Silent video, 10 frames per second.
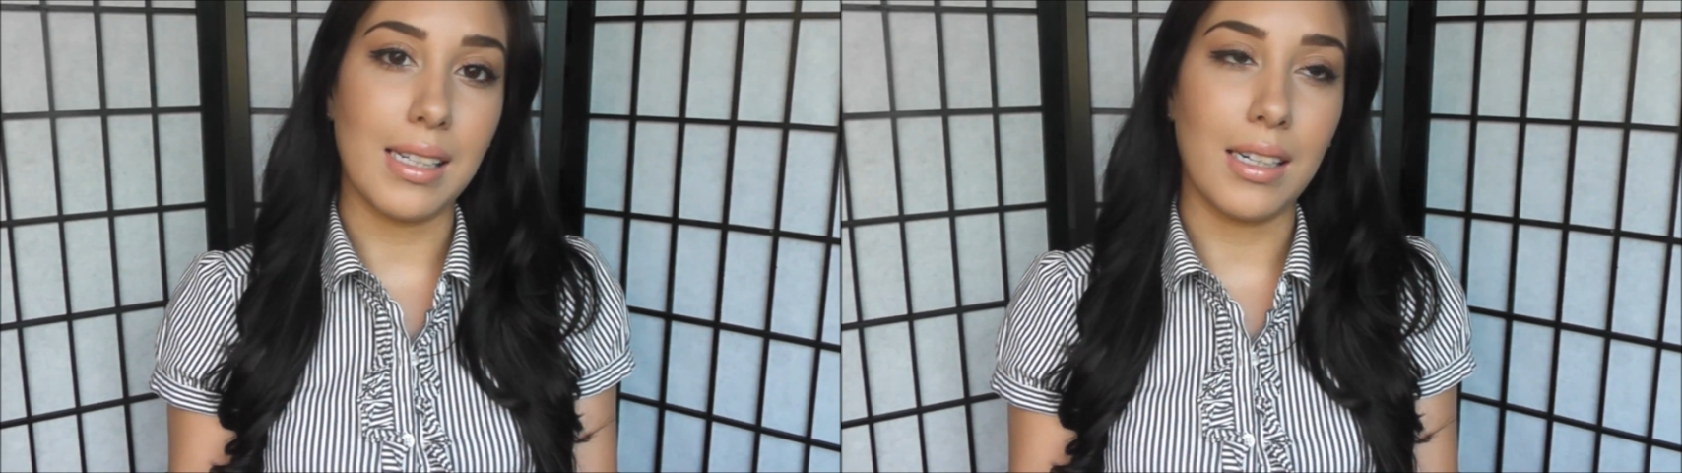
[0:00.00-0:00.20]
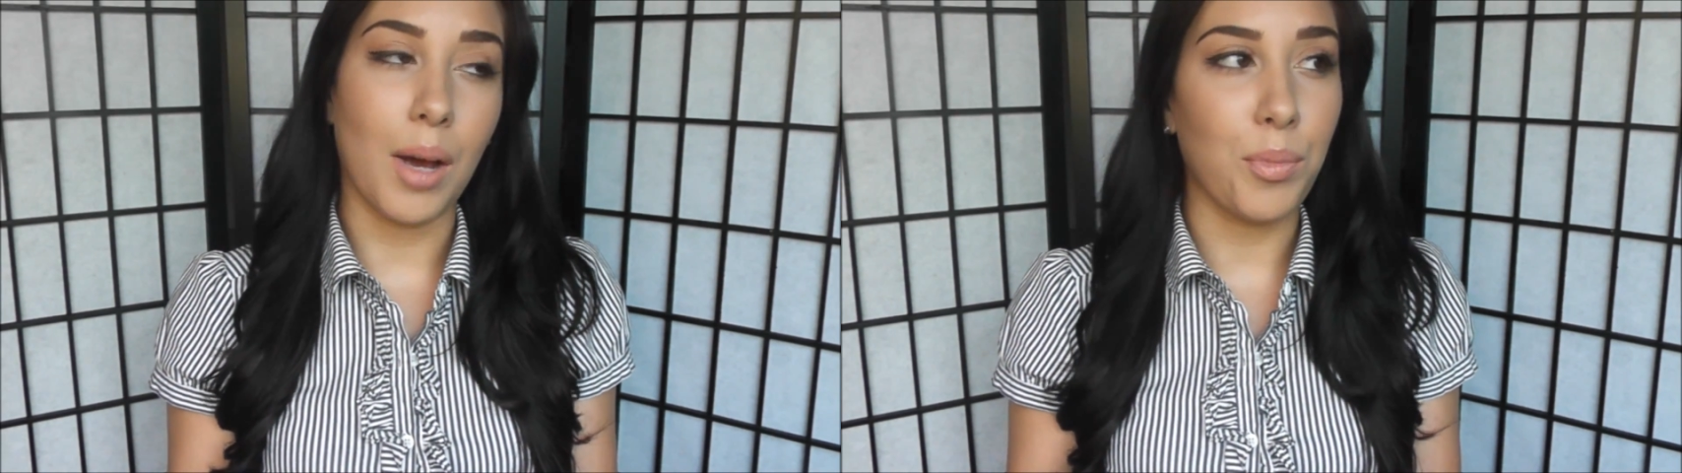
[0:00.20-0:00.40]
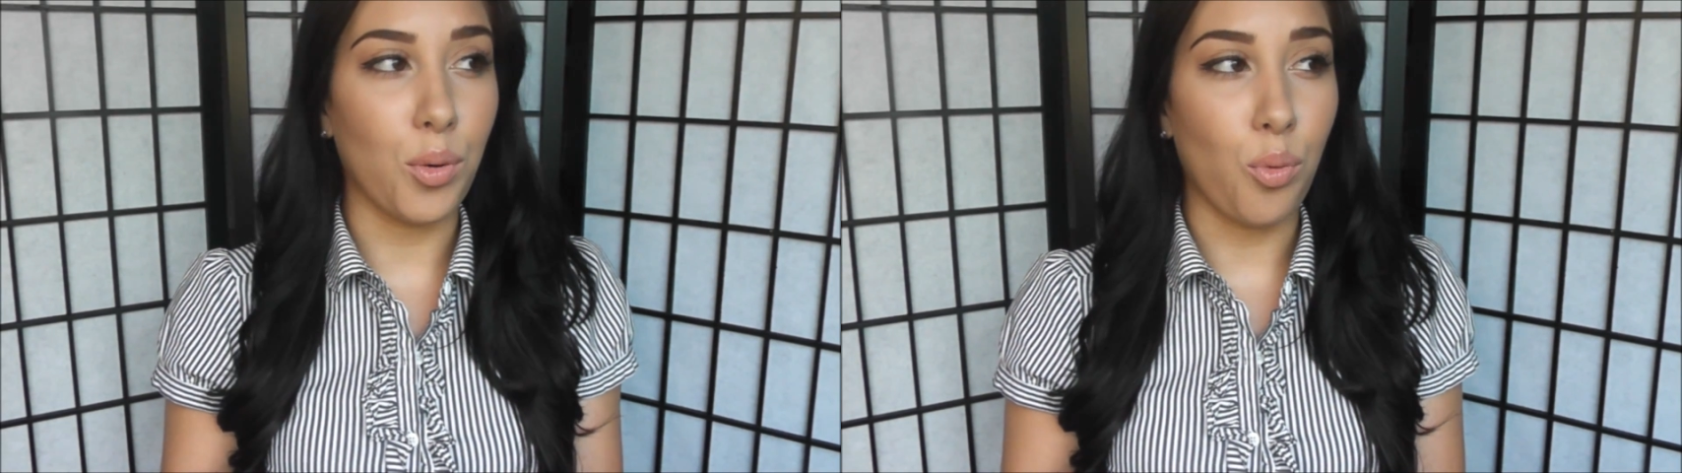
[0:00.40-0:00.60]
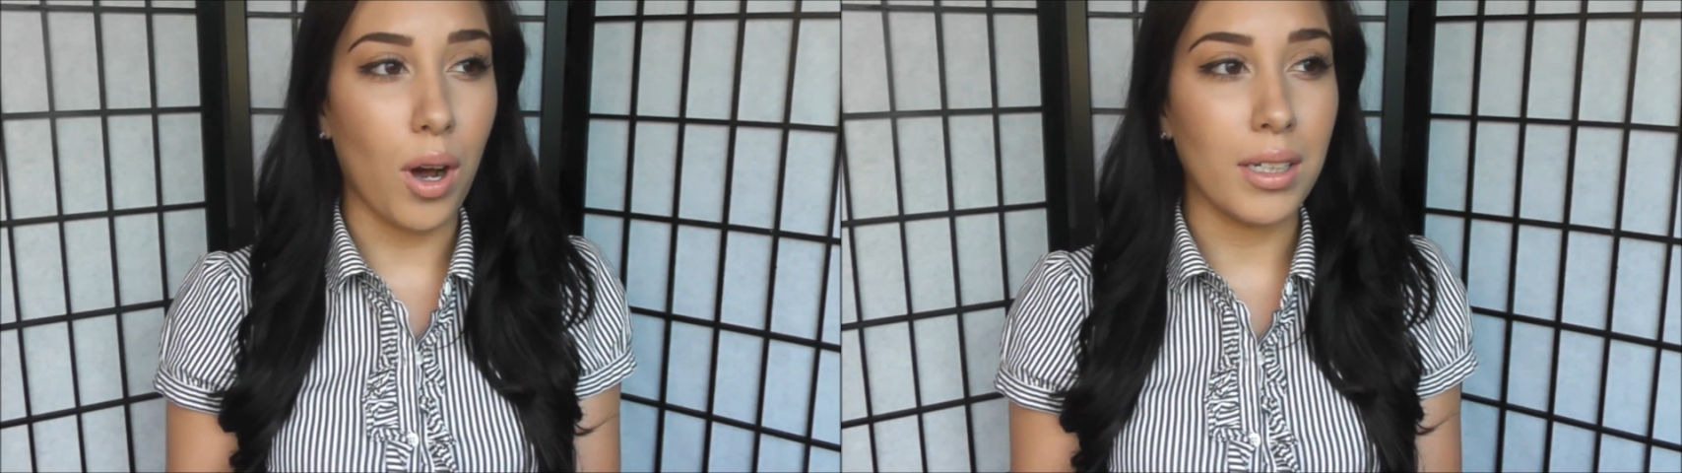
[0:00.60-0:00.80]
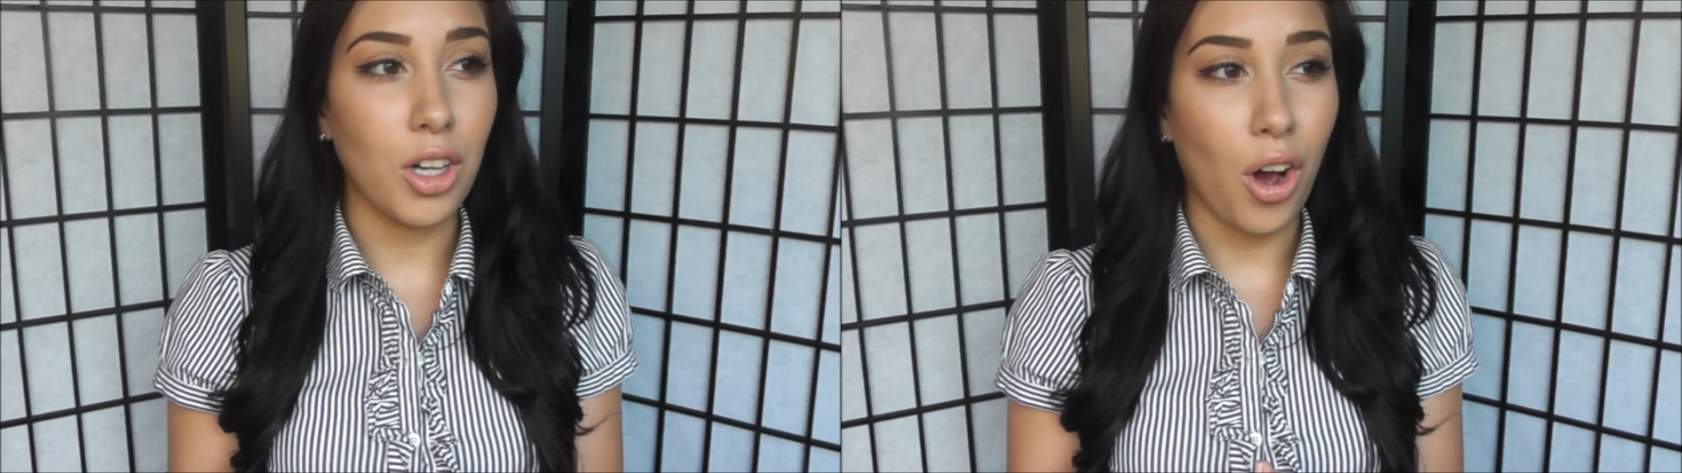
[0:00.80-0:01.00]
and number
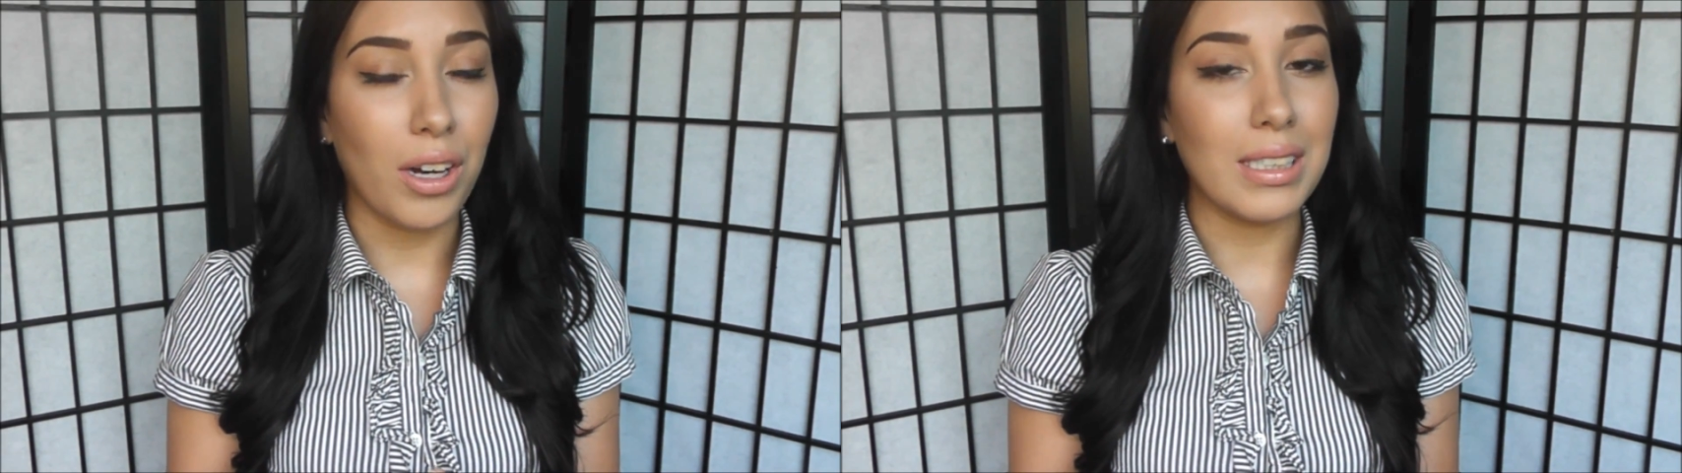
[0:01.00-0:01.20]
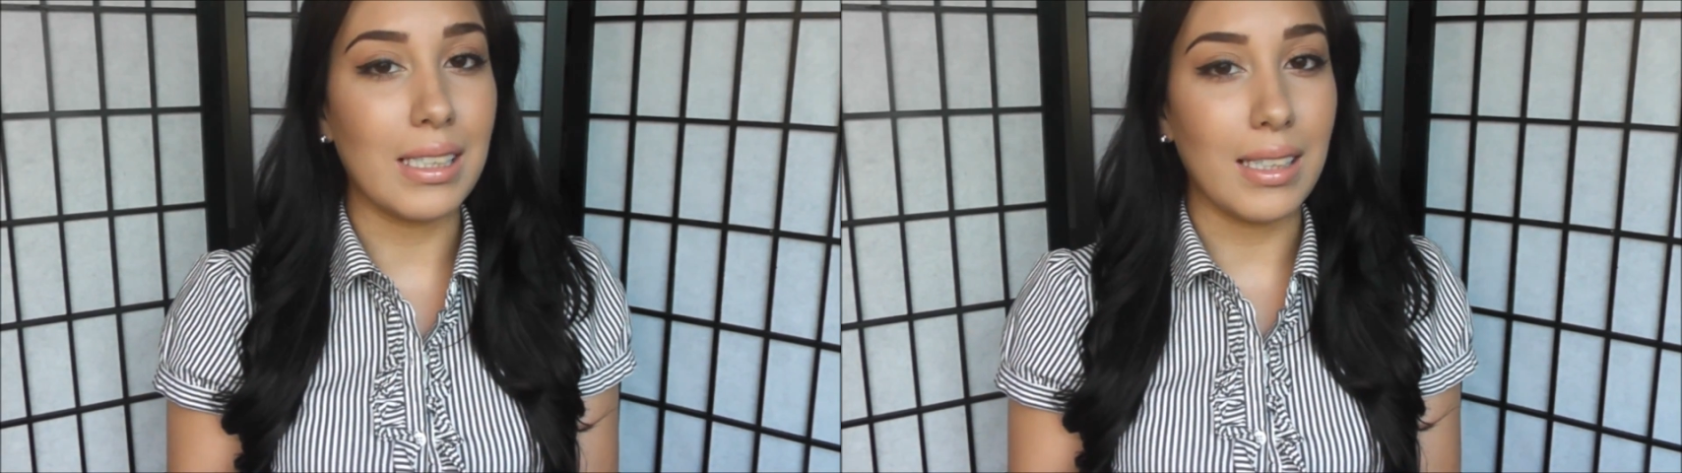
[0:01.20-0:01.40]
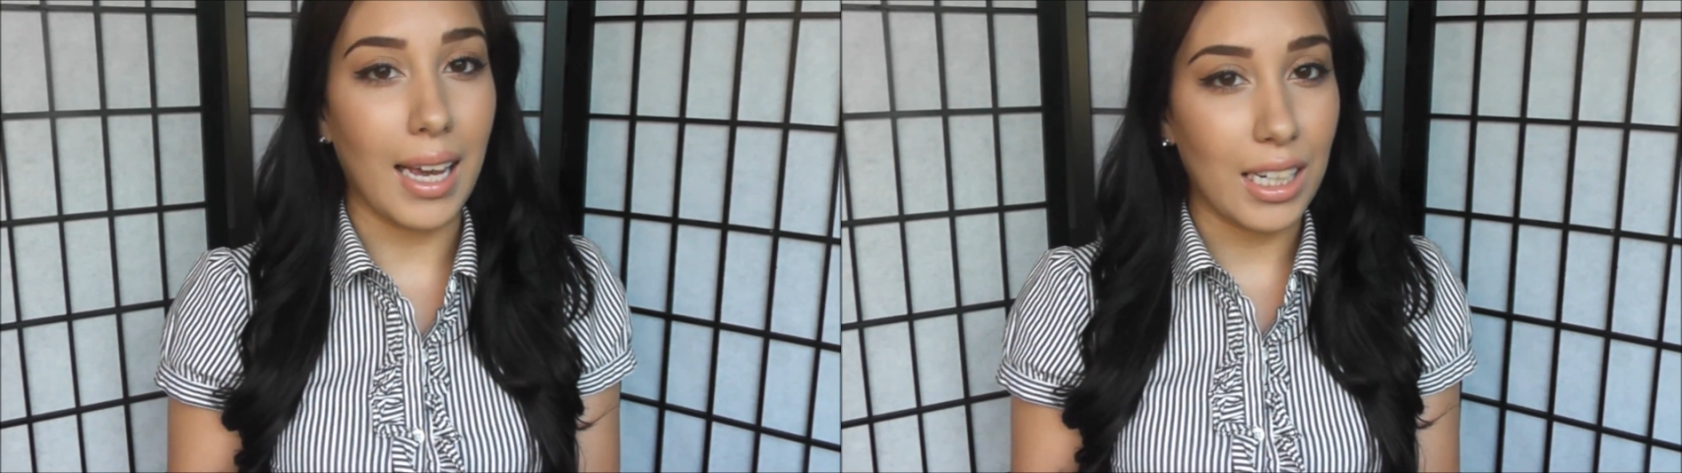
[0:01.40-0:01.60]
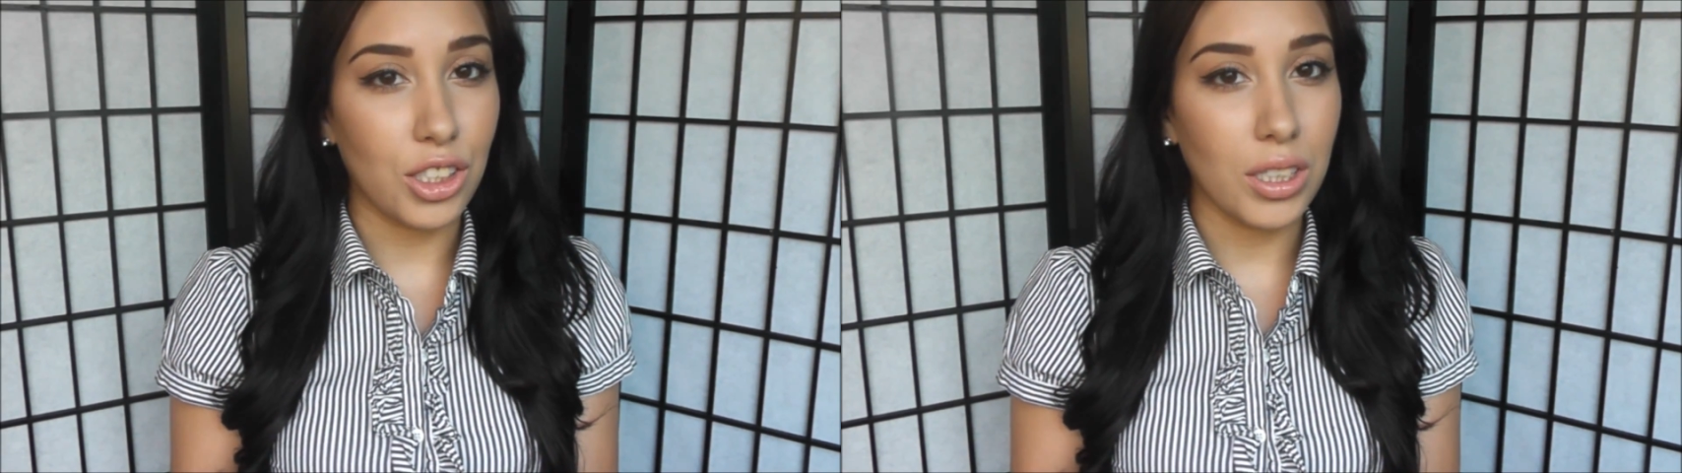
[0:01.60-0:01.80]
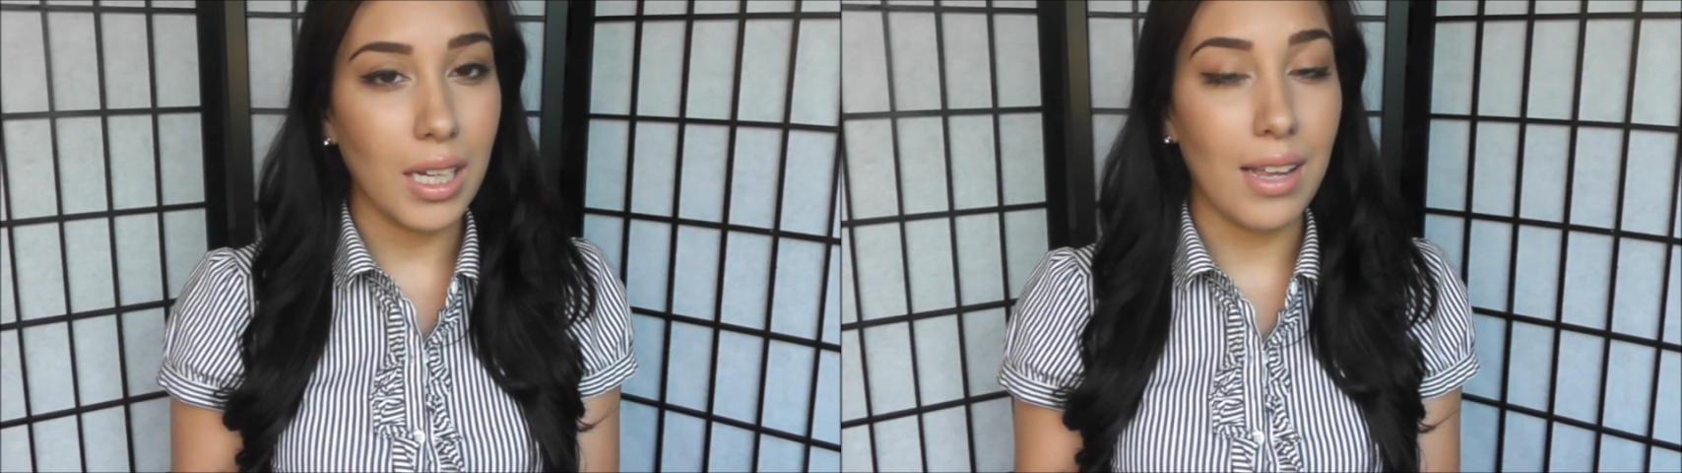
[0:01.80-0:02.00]
one cause is aging,